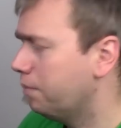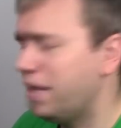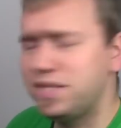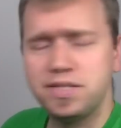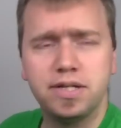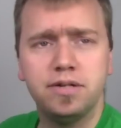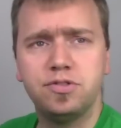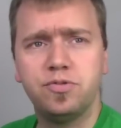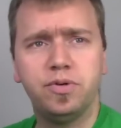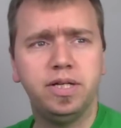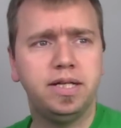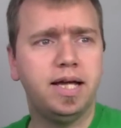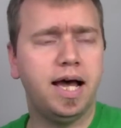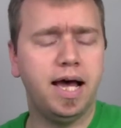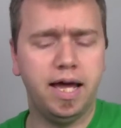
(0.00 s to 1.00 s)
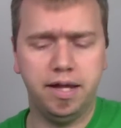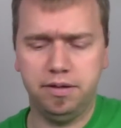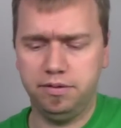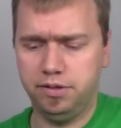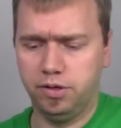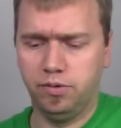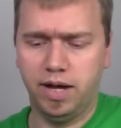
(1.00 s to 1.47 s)
That's it. It's a really I
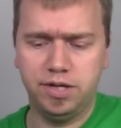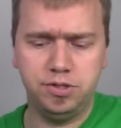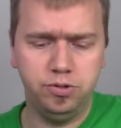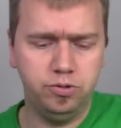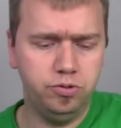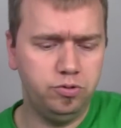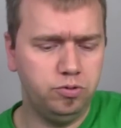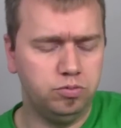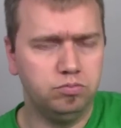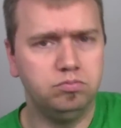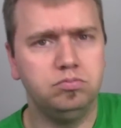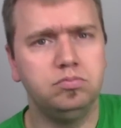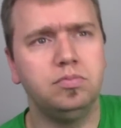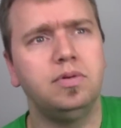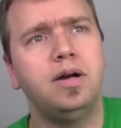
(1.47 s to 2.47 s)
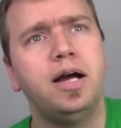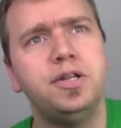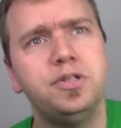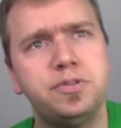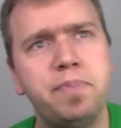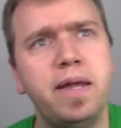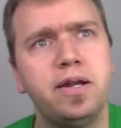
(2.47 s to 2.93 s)

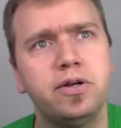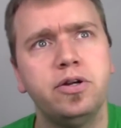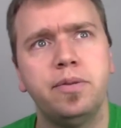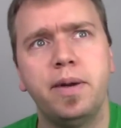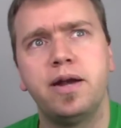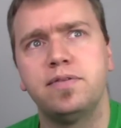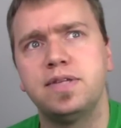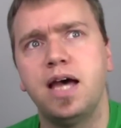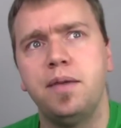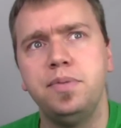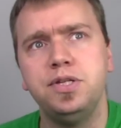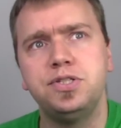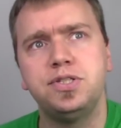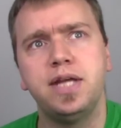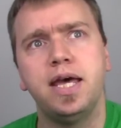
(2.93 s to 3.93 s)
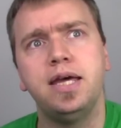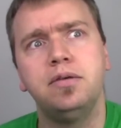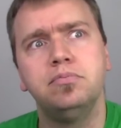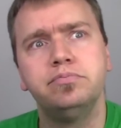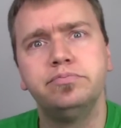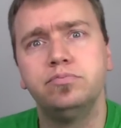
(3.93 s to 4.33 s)
spend a good amount of time each day.